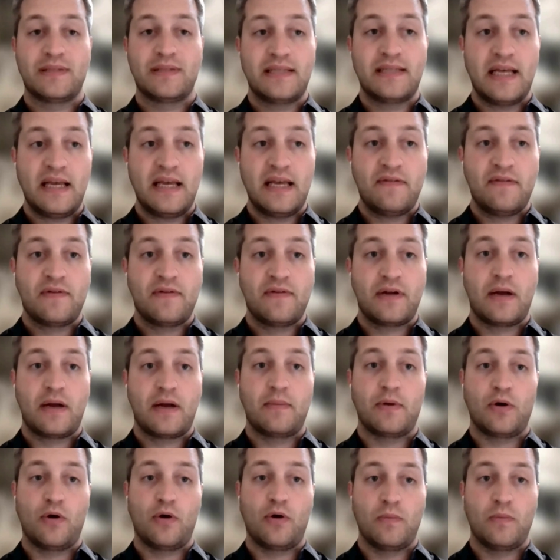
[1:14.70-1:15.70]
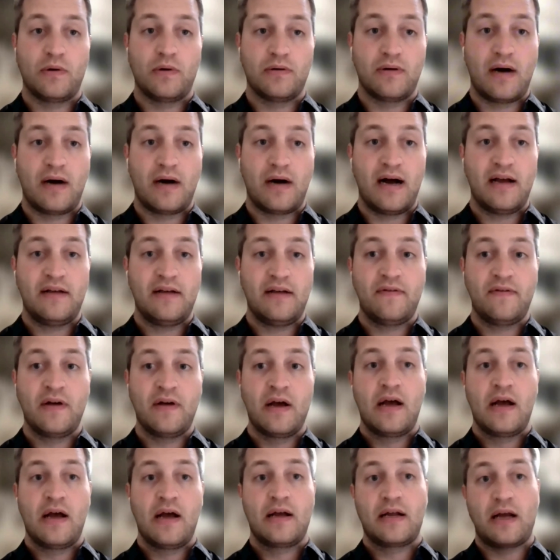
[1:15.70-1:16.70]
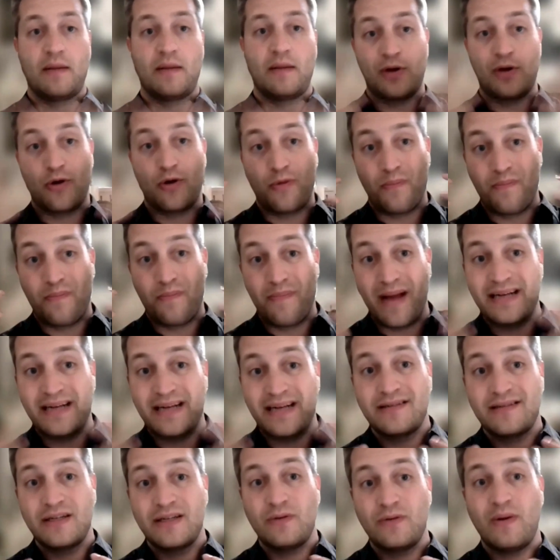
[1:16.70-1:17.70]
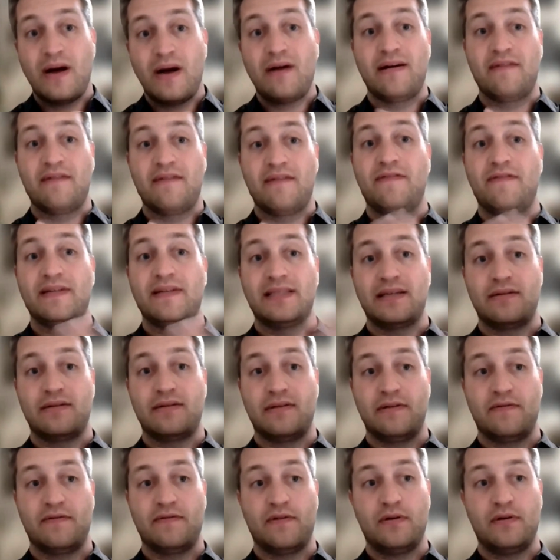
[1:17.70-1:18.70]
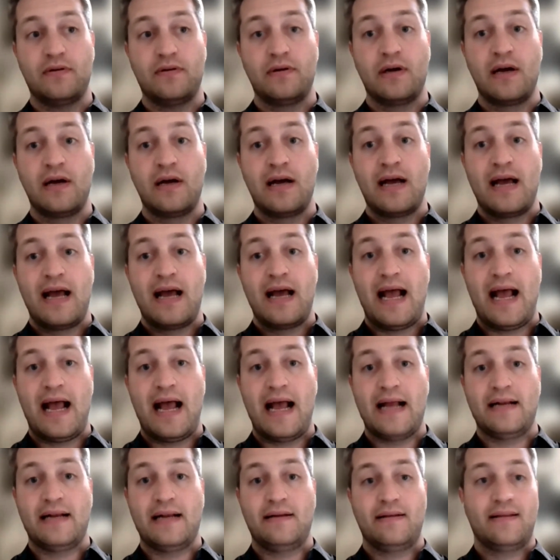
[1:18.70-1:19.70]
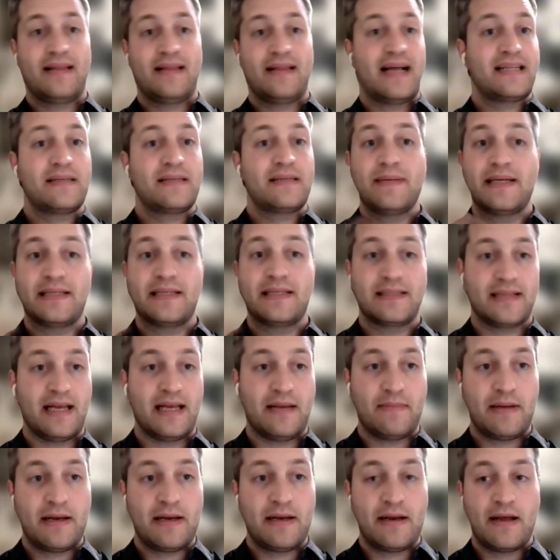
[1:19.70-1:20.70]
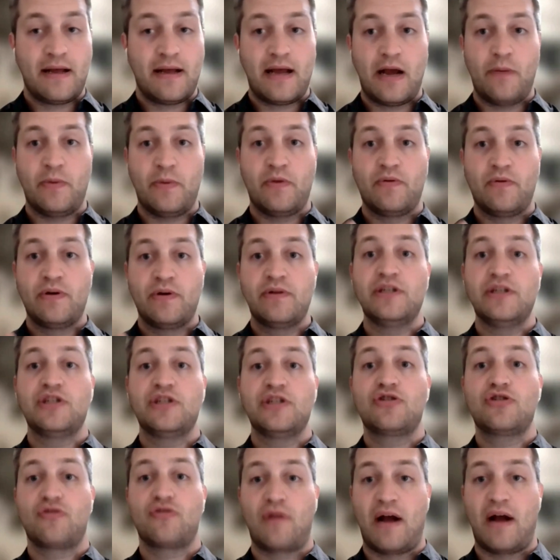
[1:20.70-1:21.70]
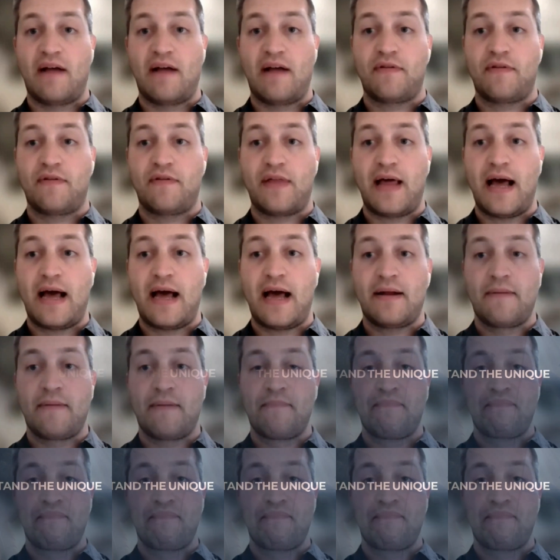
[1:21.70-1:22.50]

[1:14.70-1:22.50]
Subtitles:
safe, coming home alive, coming home mentally well and physically full. And that's a big statement, and we really strive for that.